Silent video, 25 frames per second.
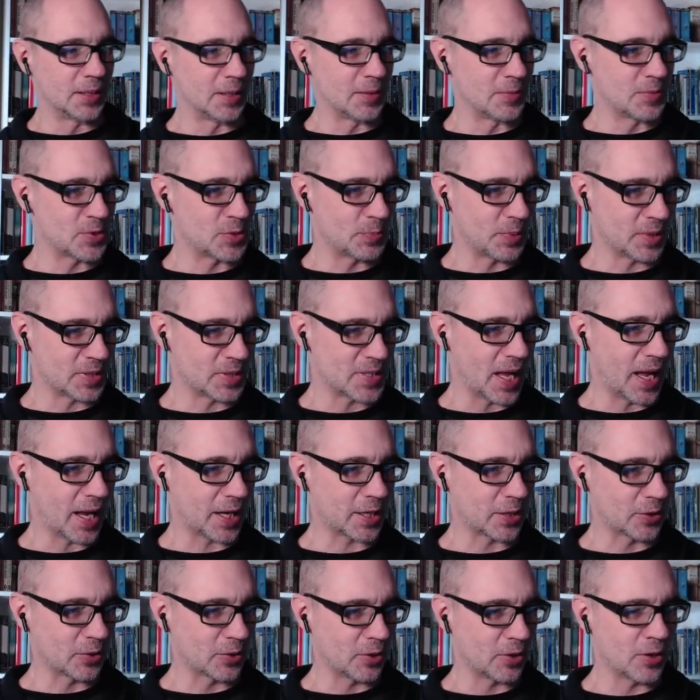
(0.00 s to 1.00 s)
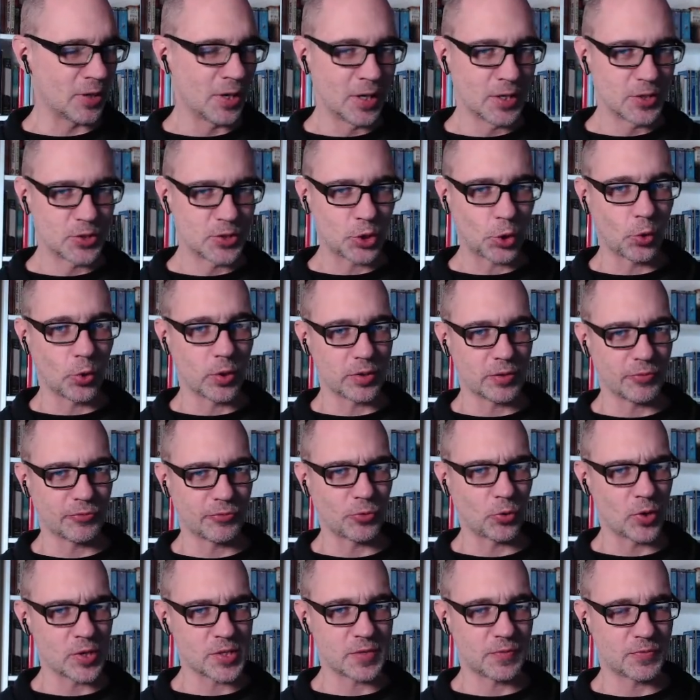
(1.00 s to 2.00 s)
Spectacular tour de
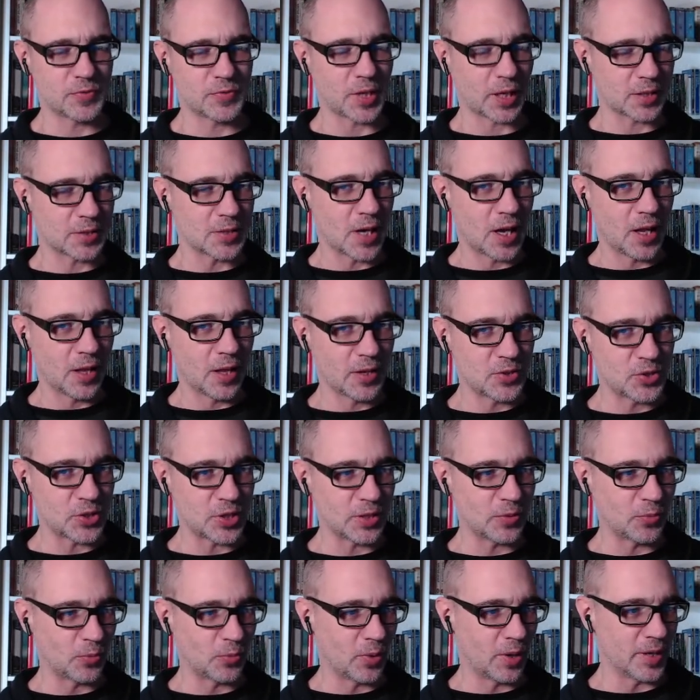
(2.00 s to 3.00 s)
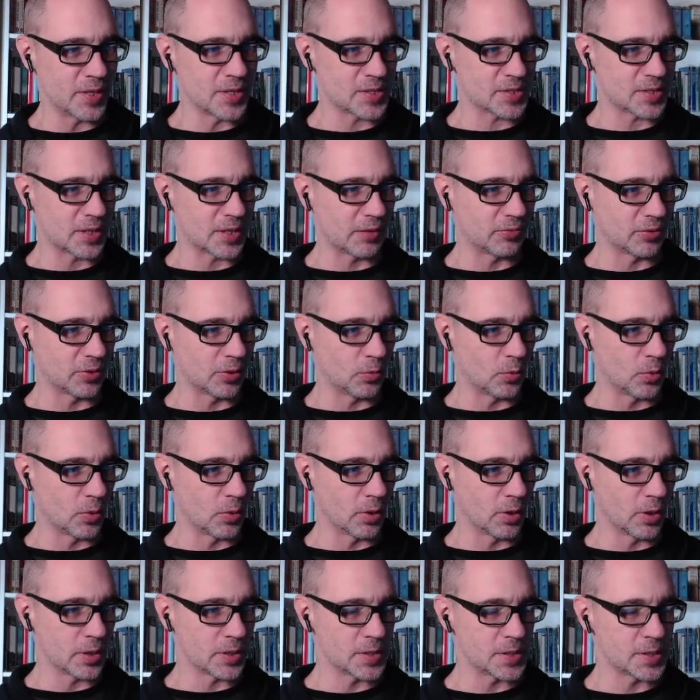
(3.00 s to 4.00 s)
force of technology, won several
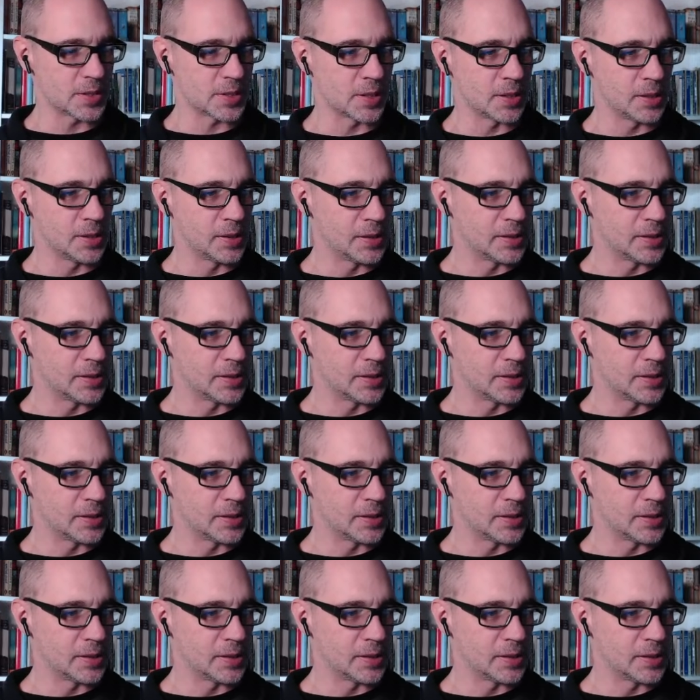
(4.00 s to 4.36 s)
awards,